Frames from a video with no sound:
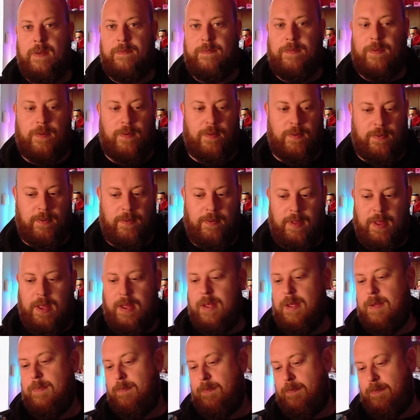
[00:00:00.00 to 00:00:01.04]
for
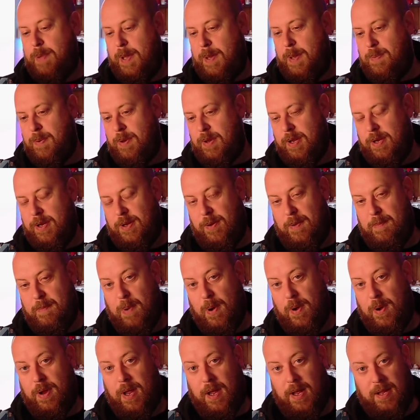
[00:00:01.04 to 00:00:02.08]
people that are doing
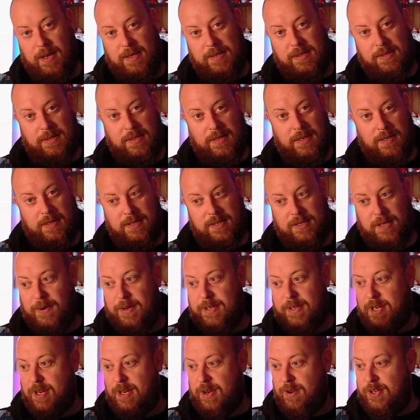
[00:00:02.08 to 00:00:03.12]
podcasts. So
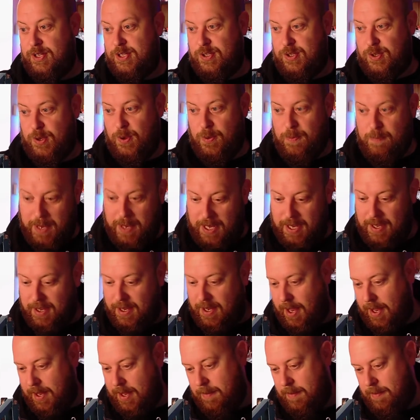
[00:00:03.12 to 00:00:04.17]
it's a nice 2-meter
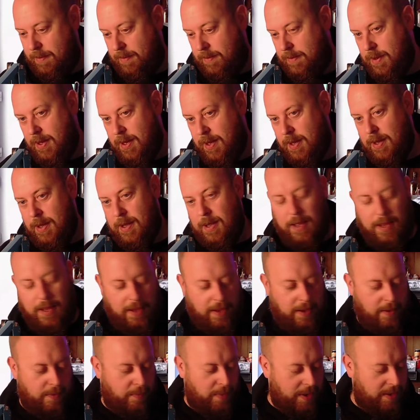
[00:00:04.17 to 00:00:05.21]
cable,
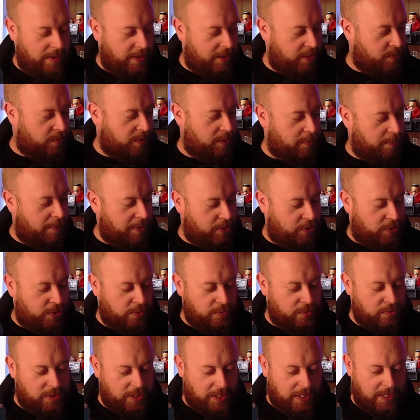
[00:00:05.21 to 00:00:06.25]
where this one's a bit
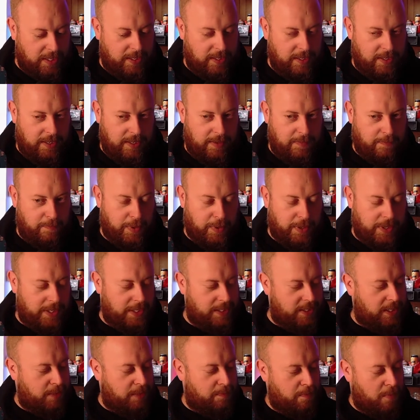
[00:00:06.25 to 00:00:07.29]
shorter, but
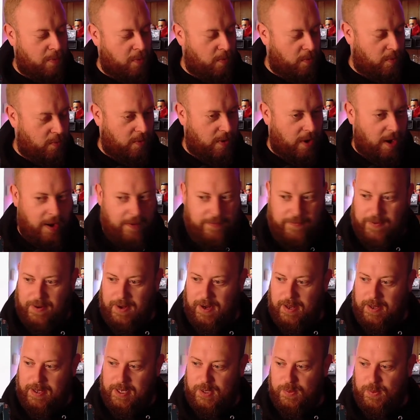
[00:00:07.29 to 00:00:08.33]
this is more, I feel
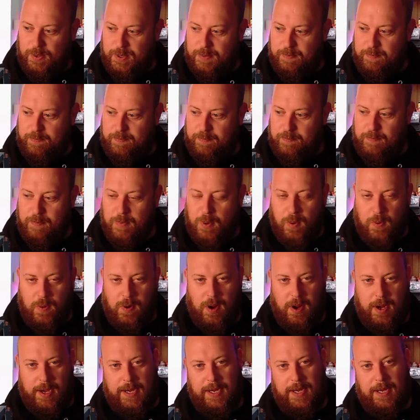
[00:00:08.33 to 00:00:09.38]
like this one's more
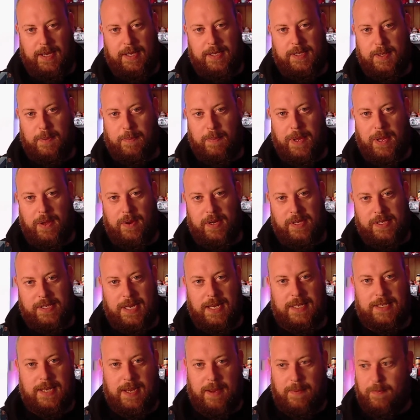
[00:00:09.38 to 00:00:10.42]
likely to be on a
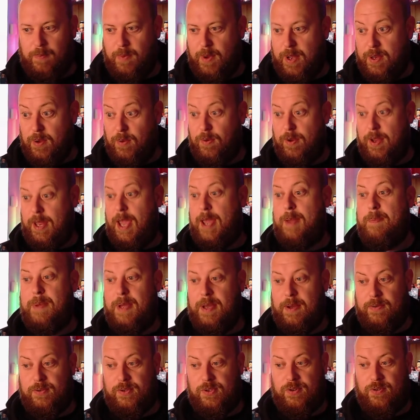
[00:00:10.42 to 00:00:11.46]
setup where you're
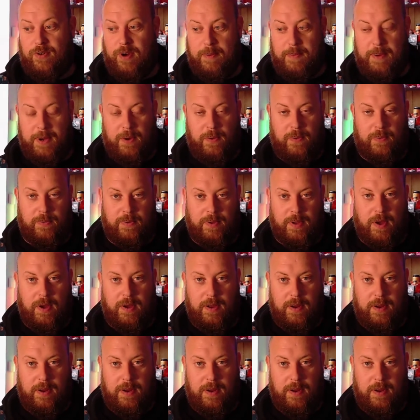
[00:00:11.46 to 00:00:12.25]
gaming or streaming, or